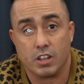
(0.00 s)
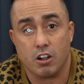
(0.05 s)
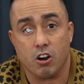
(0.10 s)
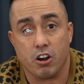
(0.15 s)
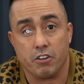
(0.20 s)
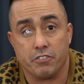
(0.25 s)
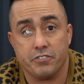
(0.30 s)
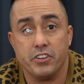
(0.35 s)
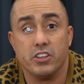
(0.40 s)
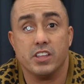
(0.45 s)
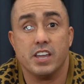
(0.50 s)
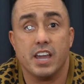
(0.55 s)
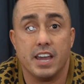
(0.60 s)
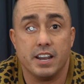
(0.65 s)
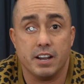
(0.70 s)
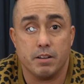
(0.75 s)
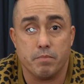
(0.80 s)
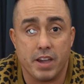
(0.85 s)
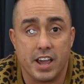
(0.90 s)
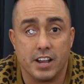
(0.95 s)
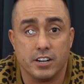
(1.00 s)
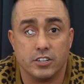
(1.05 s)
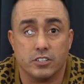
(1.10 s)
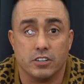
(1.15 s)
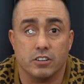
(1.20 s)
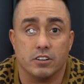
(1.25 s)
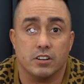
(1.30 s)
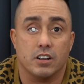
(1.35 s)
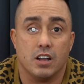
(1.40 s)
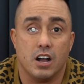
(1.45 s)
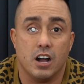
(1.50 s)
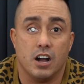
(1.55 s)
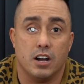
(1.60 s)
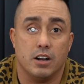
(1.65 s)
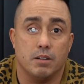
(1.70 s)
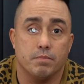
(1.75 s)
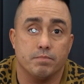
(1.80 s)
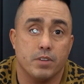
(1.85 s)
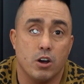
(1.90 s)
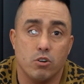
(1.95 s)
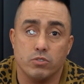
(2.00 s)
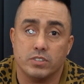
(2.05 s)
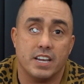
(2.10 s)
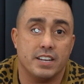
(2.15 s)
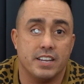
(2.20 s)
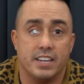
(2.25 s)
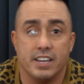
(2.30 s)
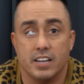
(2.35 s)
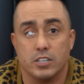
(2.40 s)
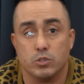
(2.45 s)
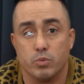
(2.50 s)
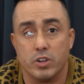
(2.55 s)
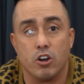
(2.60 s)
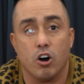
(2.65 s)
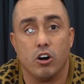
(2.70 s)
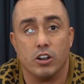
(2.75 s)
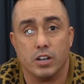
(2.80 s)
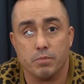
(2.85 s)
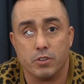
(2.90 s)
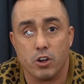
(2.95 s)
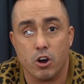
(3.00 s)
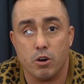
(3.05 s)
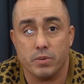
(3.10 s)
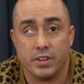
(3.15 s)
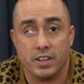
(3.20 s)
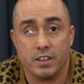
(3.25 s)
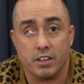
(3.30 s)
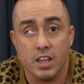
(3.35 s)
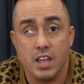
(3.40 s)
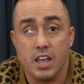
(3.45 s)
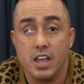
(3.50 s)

affiliated manager, Jose Diaz. We call him Gomi.